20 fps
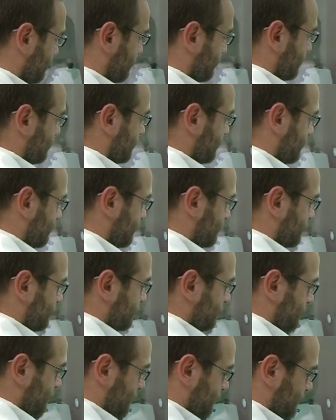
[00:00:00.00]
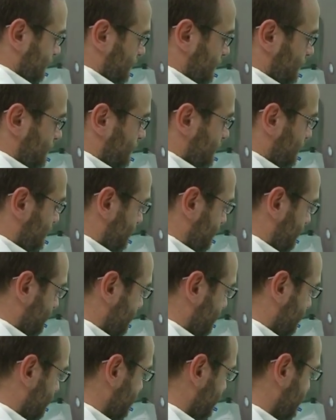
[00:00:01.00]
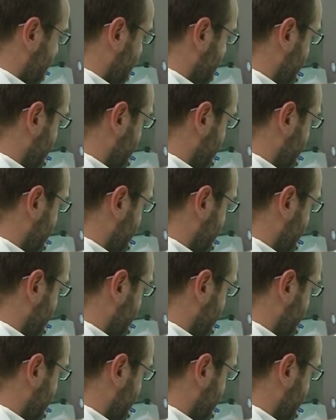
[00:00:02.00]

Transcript: We know that these lipids are made in